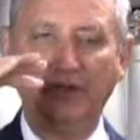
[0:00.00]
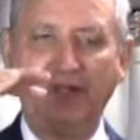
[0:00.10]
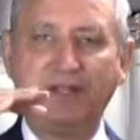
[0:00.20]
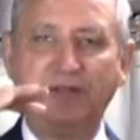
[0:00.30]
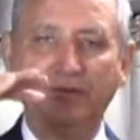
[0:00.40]

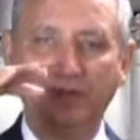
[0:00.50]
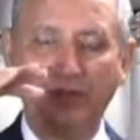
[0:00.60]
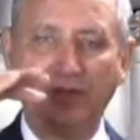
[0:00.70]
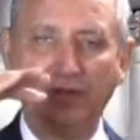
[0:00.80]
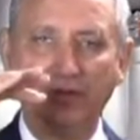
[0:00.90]

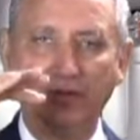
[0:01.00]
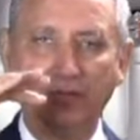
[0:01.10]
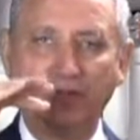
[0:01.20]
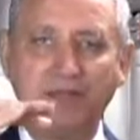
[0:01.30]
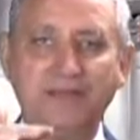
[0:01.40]

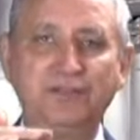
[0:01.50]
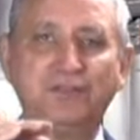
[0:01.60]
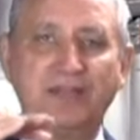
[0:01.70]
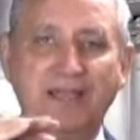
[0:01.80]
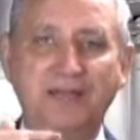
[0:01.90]
dead plants
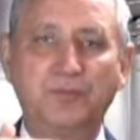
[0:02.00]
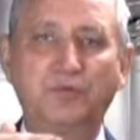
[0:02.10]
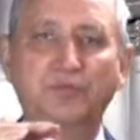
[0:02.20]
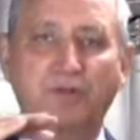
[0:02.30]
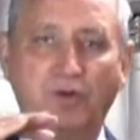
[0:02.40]
and
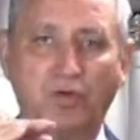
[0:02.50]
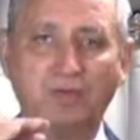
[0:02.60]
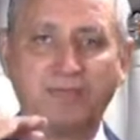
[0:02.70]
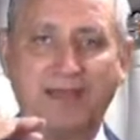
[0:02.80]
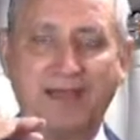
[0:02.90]
animals and
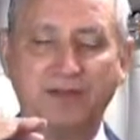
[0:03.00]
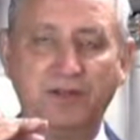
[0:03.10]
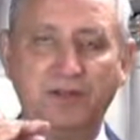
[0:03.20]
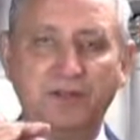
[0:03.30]
all of that